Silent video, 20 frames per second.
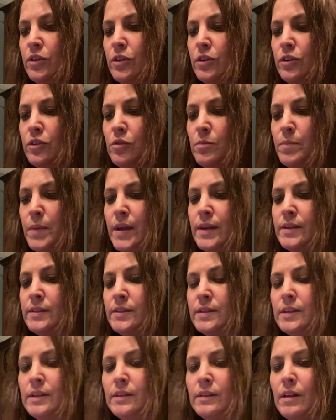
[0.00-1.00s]
your
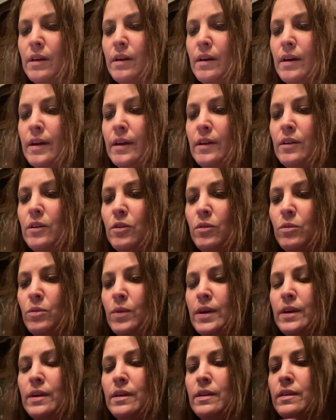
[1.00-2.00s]
basting line
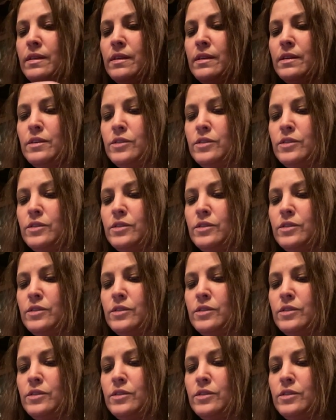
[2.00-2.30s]
with